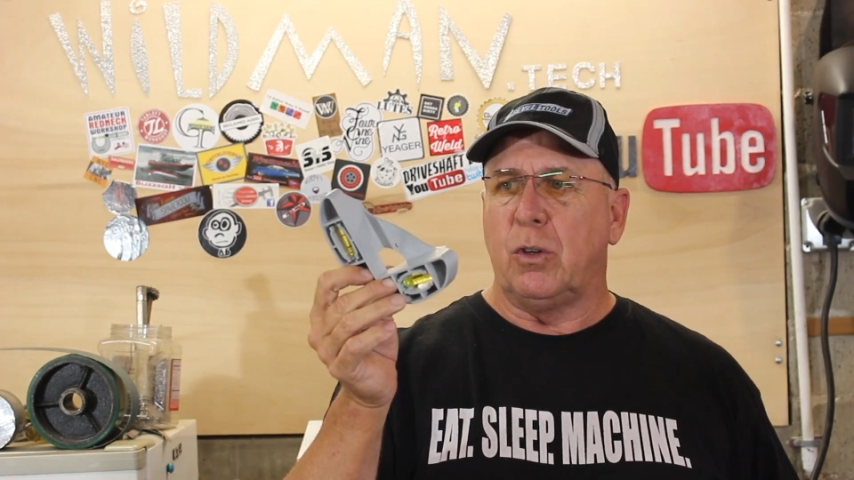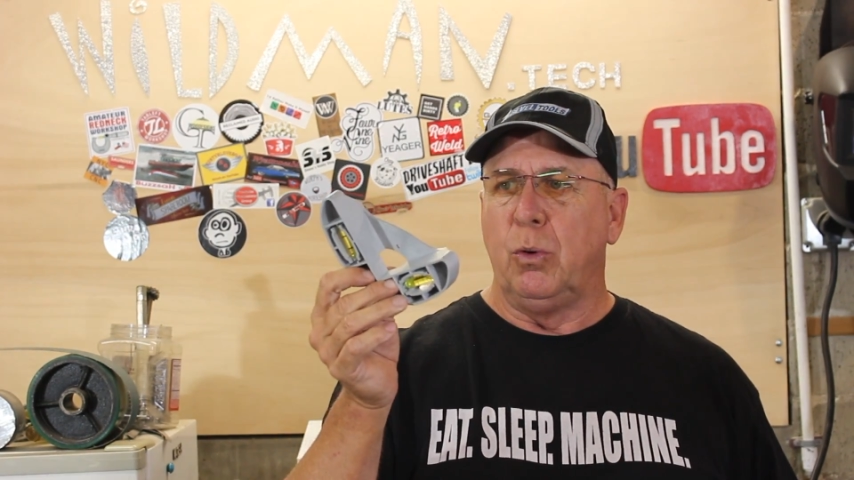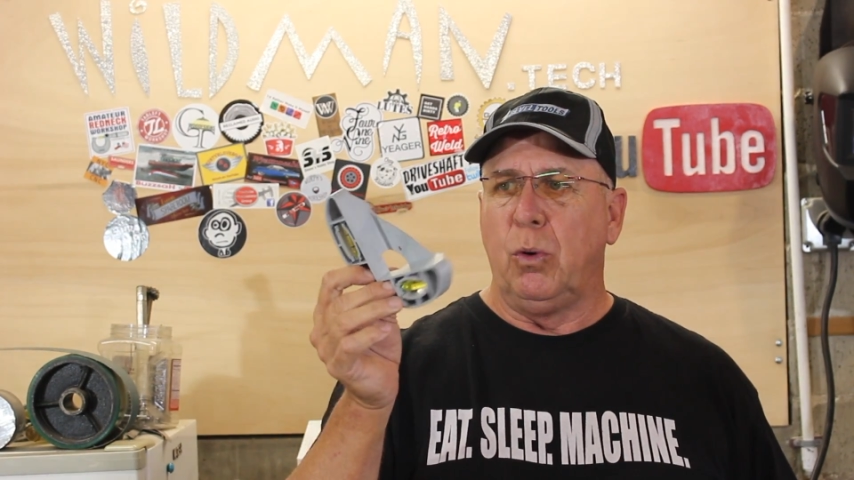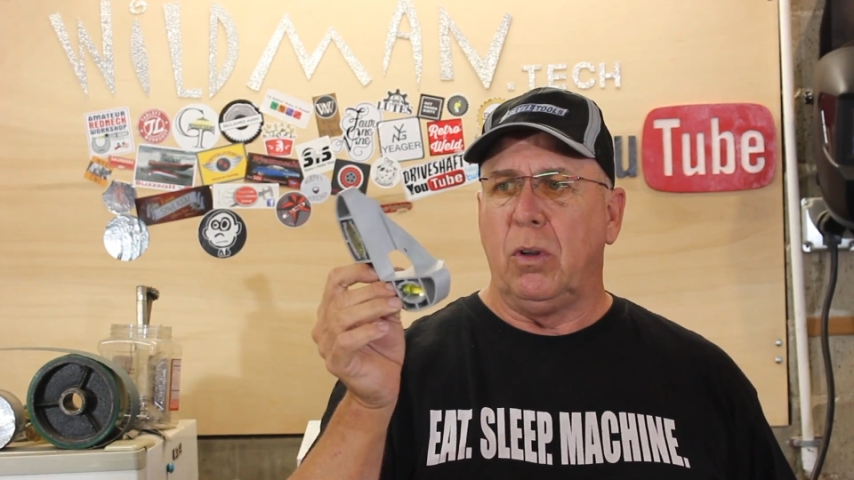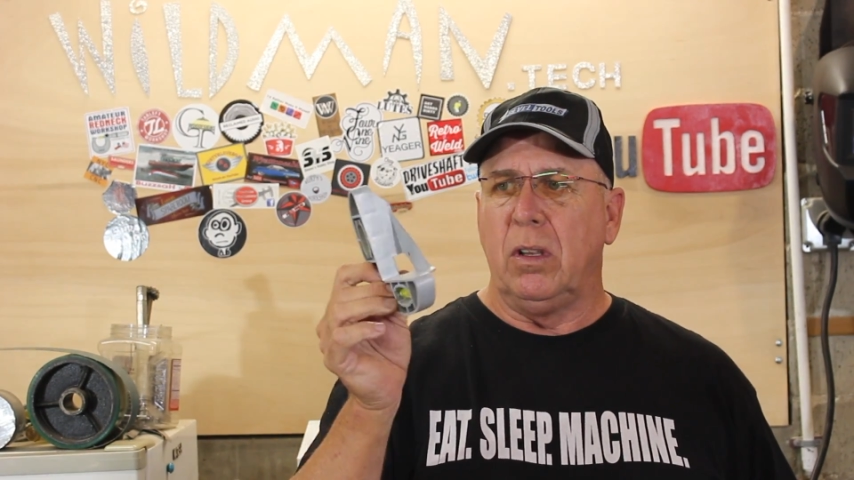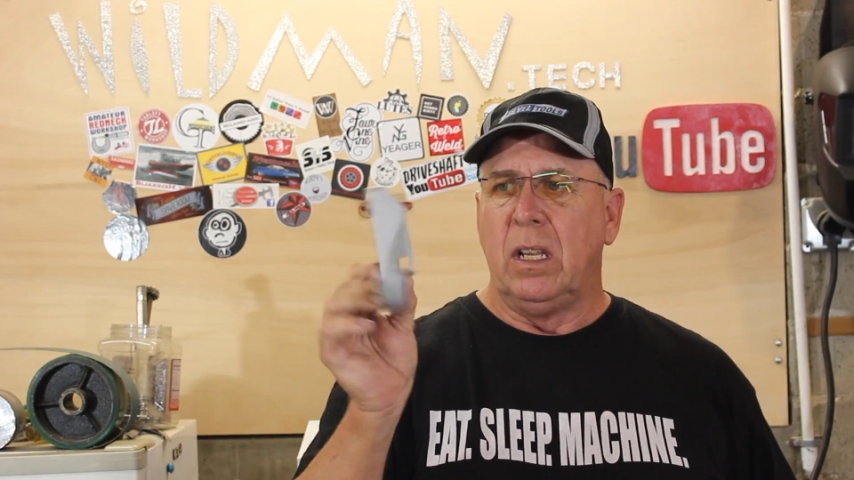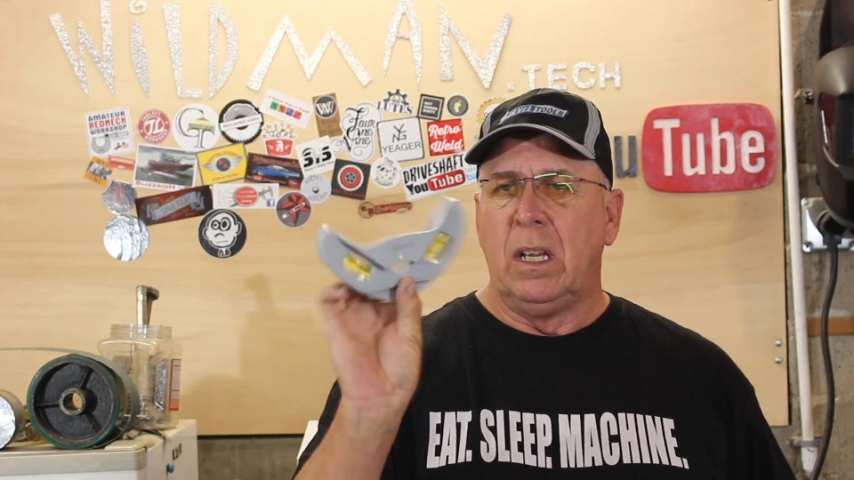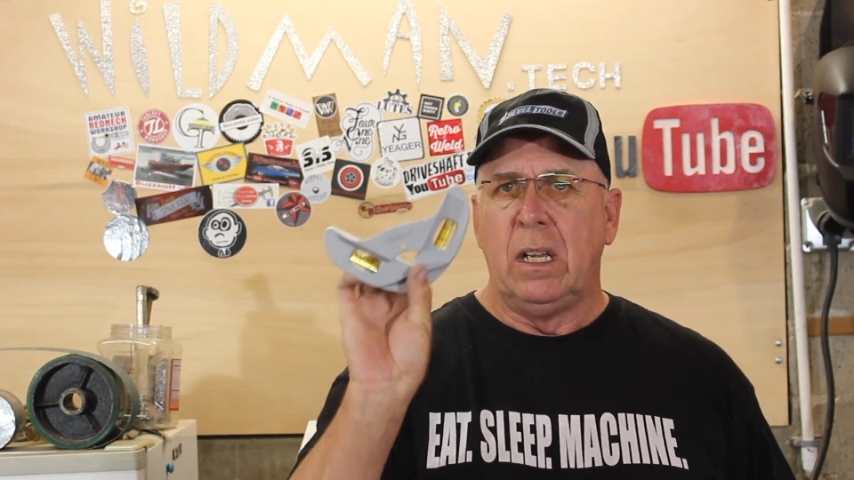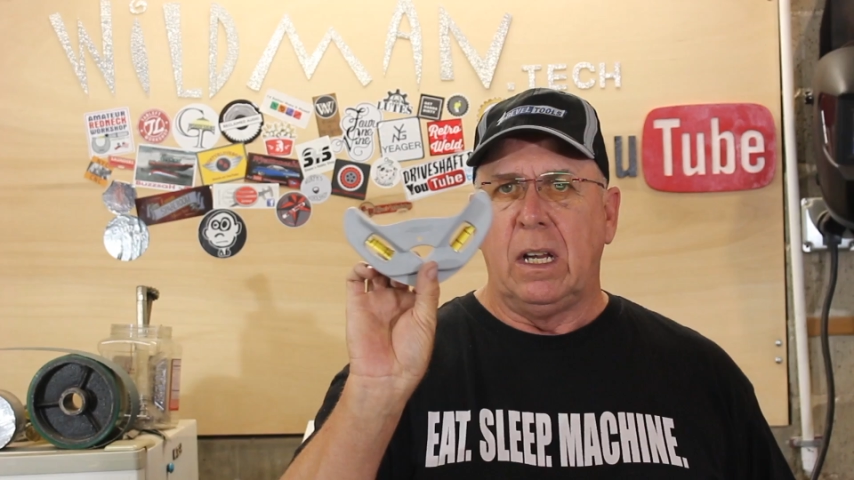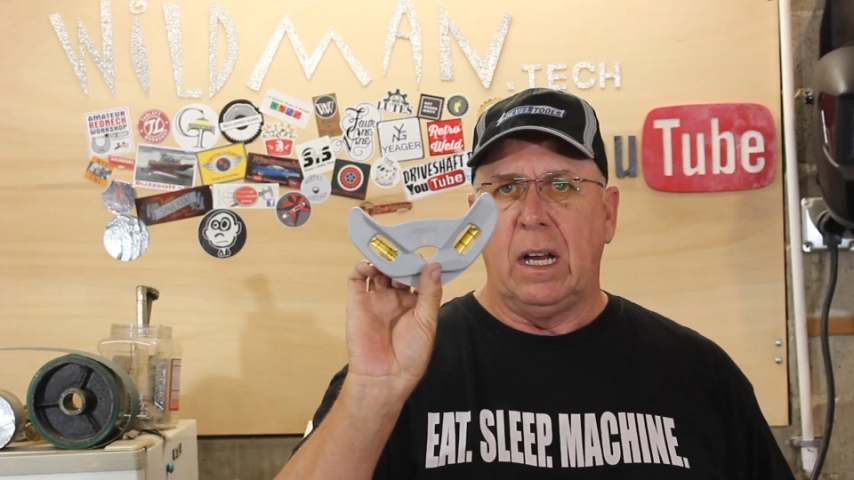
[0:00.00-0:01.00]
cool
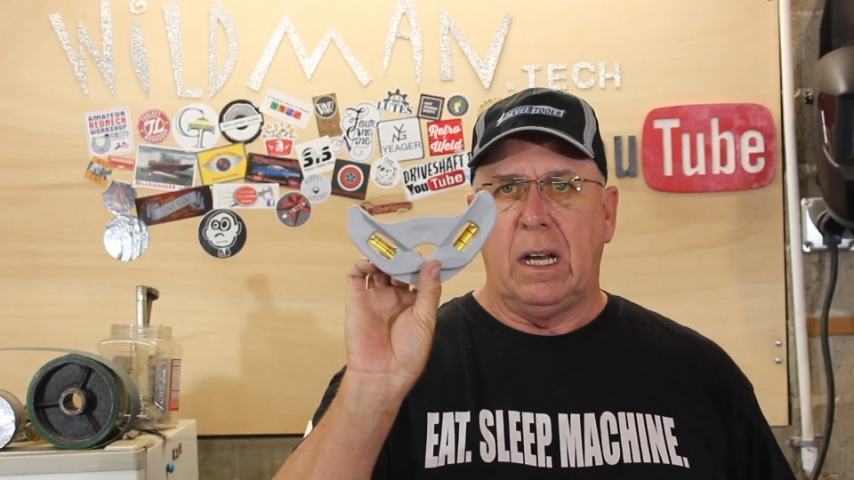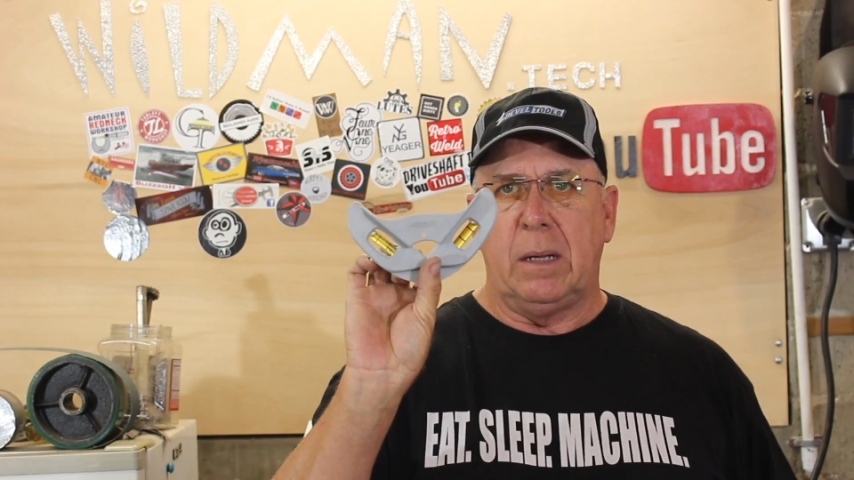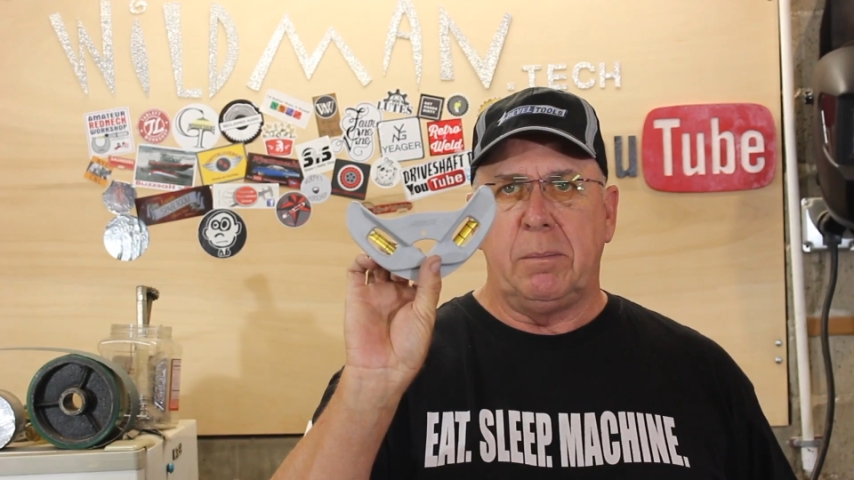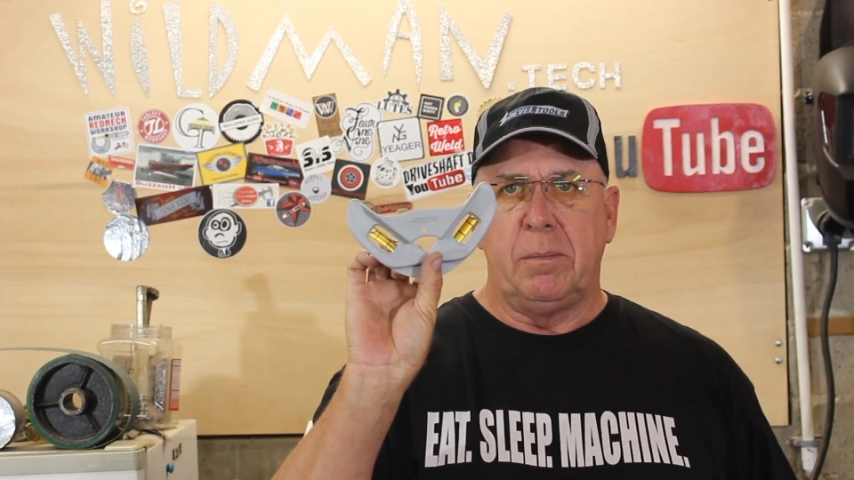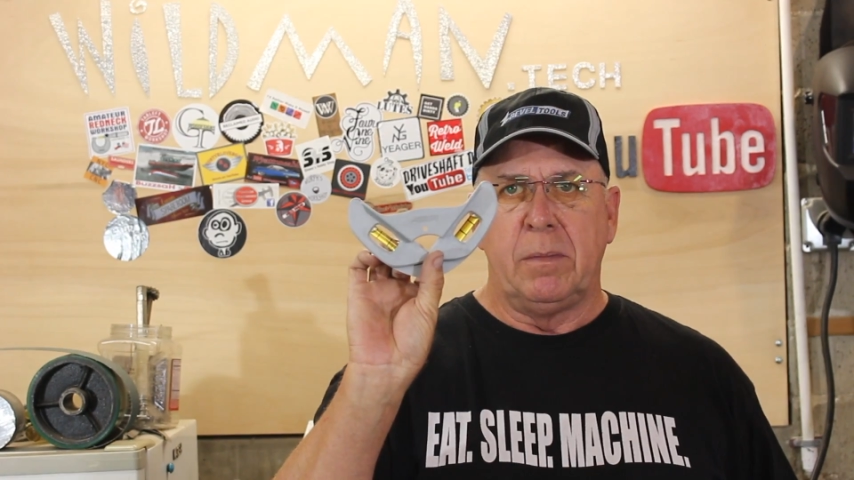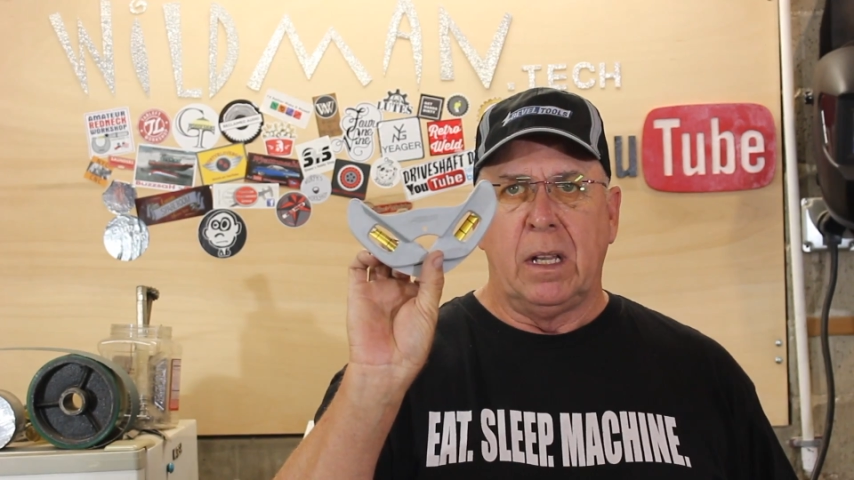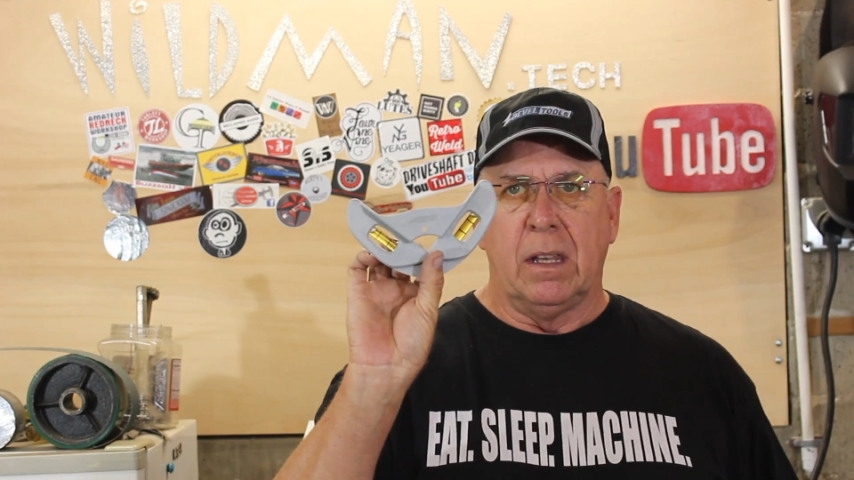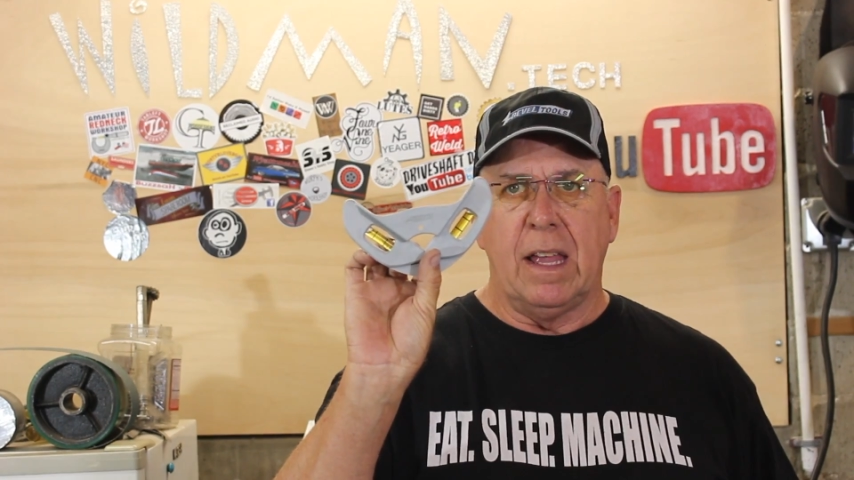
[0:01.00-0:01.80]
um,